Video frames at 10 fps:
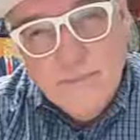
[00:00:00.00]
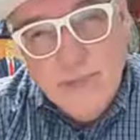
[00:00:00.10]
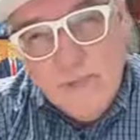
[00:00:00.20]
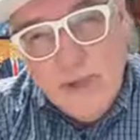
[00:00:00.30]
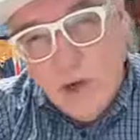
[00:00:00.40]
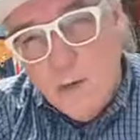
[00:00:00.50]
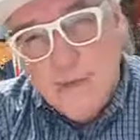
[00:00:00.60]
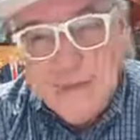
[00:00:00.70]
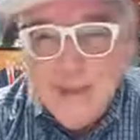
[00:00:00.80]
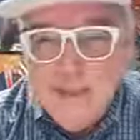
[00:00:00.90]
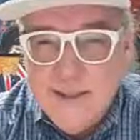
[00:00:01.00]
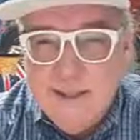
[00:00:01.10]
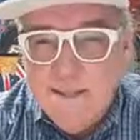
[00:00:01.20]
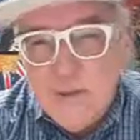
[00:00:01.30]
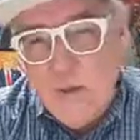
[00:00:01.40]
Maybe the army tank is
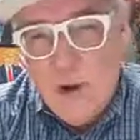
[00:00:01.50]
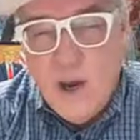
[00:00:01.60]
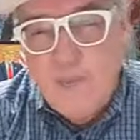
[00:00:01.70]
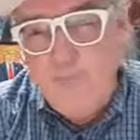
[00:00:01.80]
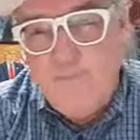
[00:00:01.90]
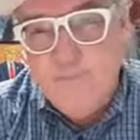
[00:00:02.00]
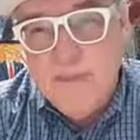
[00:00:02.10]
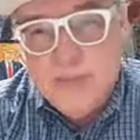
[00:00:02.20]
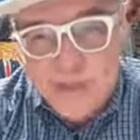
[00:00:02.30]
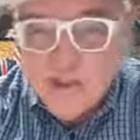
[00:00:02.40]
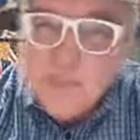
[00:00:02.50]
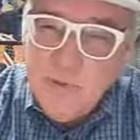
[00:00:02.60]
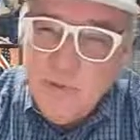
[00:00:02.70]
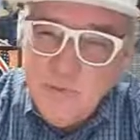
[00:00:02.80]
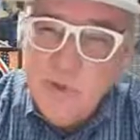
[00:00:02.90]
10 feet wide, but the distance
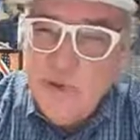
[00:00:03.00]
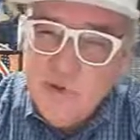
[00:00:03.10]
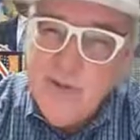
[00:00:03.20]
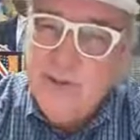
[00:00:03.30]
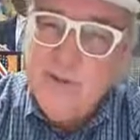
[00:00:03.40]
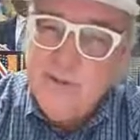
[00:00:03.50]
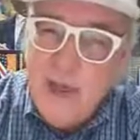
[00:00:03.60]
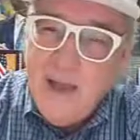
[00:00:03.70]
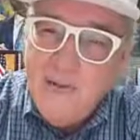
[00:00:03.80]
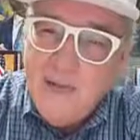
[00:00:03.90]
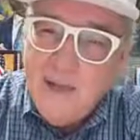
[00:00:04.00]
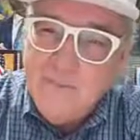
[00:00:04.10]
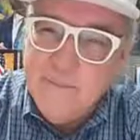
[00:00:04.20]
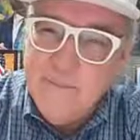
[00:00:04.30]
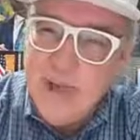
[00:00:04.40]
between your trees is 5 feet.
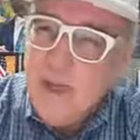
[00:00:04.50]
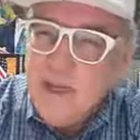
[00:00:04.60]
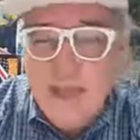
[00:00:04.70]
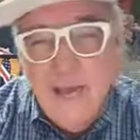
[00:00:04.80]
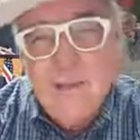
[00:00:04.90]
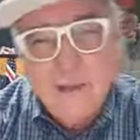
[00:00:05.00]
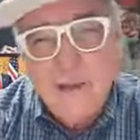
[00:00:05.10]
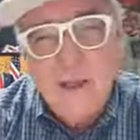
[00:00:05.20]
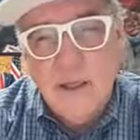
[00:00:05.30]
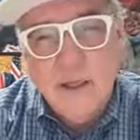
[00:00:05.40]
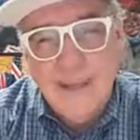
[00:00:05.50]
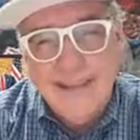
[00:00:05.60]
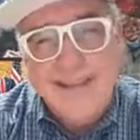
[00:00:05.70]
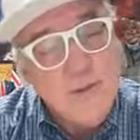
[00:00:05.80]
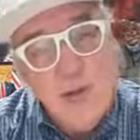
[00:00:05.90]
You have a little clearing.
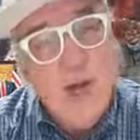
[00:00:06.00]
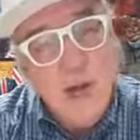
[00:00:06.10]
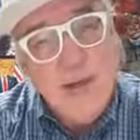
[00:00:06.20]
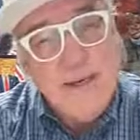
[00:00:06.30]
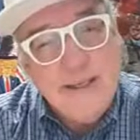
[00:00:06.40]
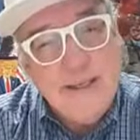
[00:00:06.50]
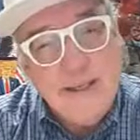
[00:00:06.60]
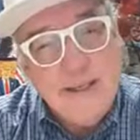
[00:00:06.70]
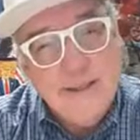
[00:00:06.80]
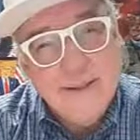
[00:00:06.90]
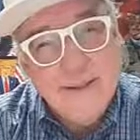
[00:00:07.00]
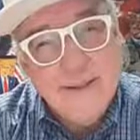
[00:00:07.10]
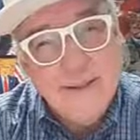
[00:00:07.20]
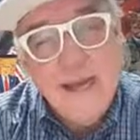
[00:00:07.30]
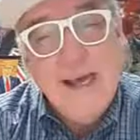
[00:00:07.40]
That's where your army tank
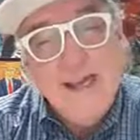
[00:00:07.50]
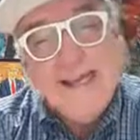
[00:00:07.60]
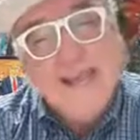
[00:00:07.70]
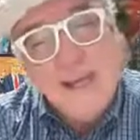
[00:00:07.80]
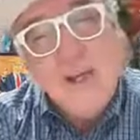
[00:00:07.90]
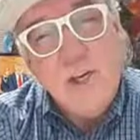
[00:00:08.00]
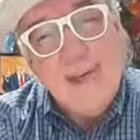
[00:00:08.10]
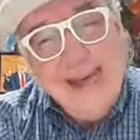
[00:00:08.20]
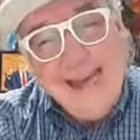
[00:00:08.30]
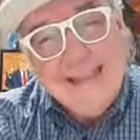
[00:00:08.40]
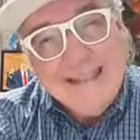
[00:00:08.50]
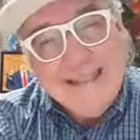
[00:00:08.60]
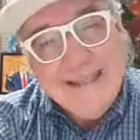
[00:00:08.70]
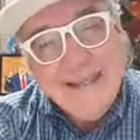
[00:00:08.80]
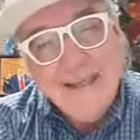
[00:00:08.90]
is. That's like your
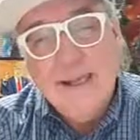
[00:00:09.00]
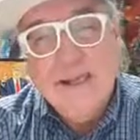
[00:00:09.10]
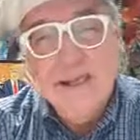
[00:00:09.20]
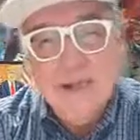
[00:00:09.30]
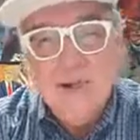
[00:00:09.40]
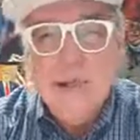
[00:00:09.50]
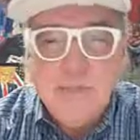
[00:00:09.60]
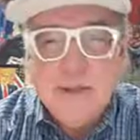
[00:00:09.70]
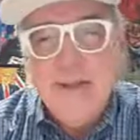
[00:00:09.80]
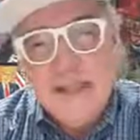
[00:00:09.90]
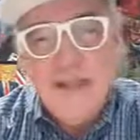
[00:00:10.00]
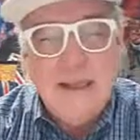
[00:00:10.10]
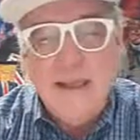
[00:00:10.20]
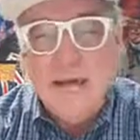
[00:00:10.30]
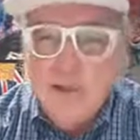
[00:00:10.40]
patent. You're in the middle of the
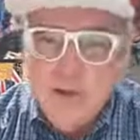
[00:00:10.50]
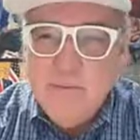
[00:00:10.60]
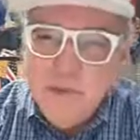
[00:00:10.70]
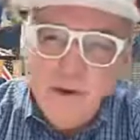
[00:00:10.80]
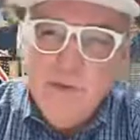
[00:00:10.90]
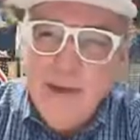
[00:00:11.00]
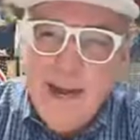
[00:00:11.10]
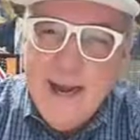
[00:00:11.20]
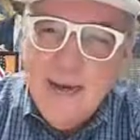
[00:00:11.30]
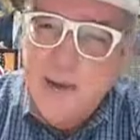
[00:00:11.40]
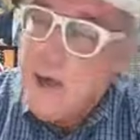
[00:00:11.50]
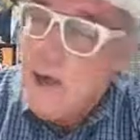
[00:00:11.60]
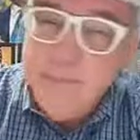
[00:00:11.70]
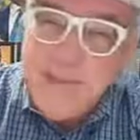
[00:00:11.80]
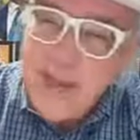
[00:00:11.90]
clearing. You can move around,
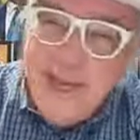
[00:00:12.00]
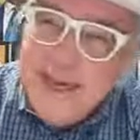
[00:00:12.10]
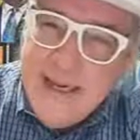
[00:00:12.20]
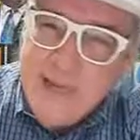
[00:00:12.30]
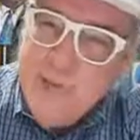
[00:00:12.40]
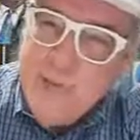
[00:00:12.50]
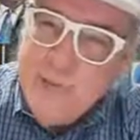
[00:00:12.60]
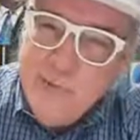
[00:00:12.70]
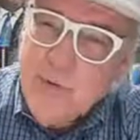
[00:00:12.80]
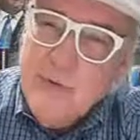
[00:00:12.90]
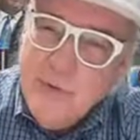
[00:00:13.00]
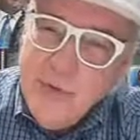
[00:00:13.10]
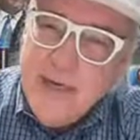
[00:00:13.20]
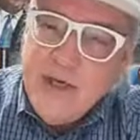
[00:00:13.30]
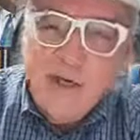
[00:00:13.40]
but you can't get through the
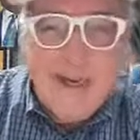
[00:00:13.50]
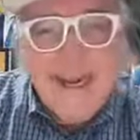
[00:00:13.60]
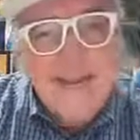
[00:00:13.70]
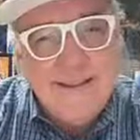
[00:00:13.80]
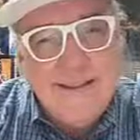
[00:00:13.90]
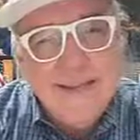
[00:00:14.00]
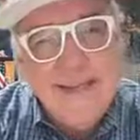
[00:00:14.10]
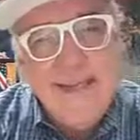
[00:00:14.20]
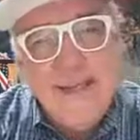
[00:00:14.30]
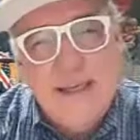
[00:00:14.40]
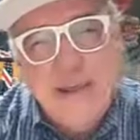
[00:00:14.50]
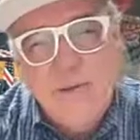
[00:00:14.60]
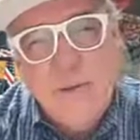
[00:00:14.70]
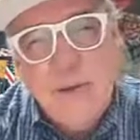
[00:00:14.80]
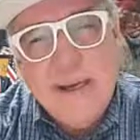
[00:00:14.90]
trees. You can't get to see
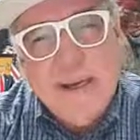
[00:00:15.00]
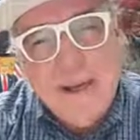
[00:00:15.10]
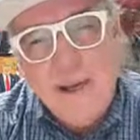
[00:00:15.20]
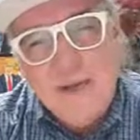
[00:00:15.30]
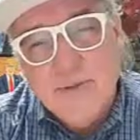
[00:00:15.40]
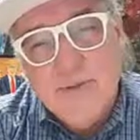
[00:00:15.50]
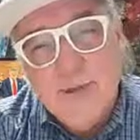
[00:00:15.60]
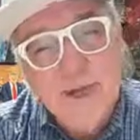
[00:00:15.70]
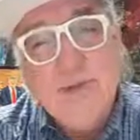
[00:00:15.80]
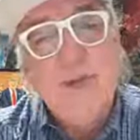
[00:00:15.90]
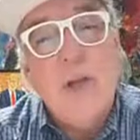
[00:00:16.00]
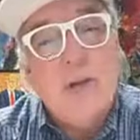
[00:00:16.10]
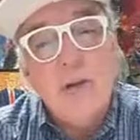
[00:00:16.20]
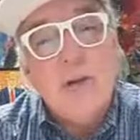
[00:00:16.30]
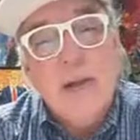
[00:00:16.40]
everybody else because
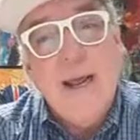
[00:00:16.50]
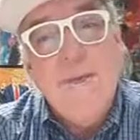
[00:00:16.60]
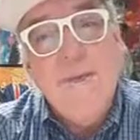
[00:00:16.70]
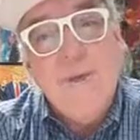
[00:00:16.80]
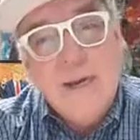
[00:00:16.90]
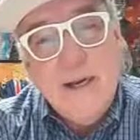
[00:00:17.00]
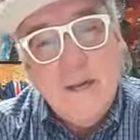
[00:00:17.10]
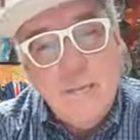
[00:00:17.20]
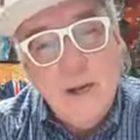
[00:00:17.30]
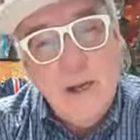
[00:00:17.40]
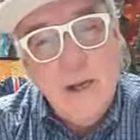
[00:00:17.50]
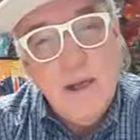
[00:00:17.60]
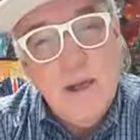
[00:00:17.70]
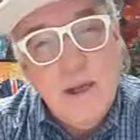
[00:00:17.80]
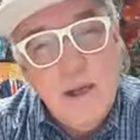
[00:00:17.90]
you don't have freedom
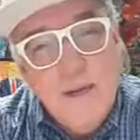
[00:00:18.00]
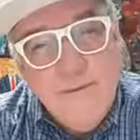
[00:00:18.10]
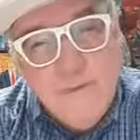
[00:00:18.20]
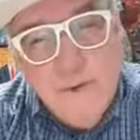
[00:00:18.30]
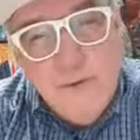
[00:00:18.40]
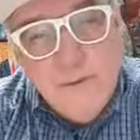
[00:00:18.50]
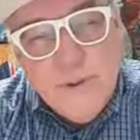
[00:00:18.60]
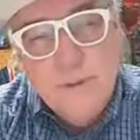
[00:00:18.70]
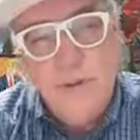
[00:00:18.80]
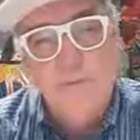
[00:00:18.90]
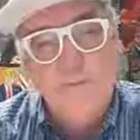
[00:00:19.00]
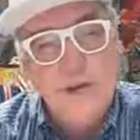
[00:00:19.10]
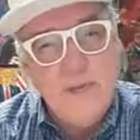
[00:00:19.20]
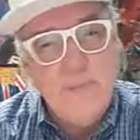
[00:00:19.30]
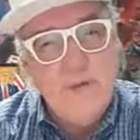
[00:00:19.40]
of movement or
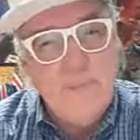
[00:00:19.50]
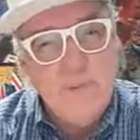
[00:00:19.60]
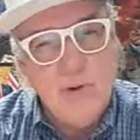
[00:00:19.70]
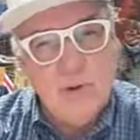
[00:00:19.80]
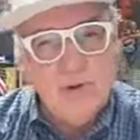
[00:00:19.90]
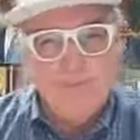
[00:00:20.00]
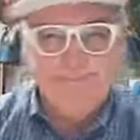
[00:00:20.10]
freedom of operation.